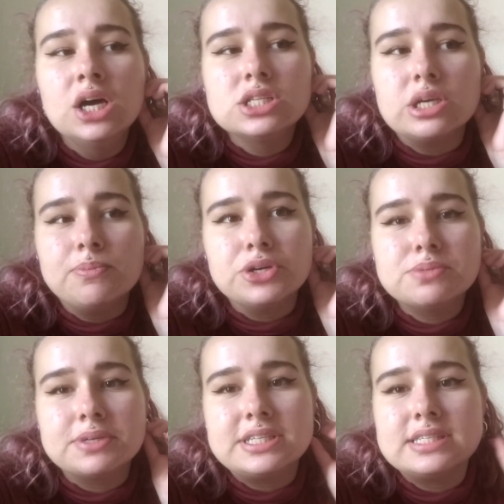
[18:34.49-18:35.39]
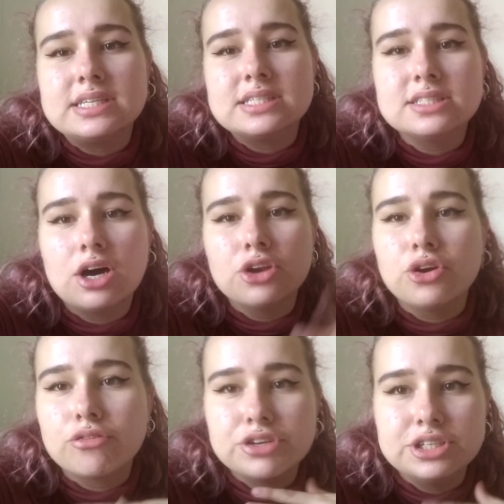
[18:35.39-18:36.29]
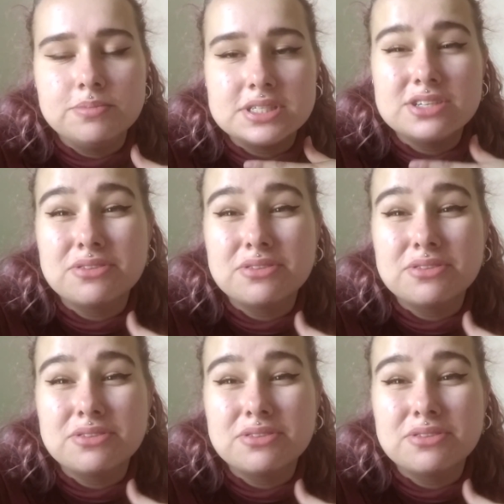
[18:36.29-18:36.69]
so most places are not really busy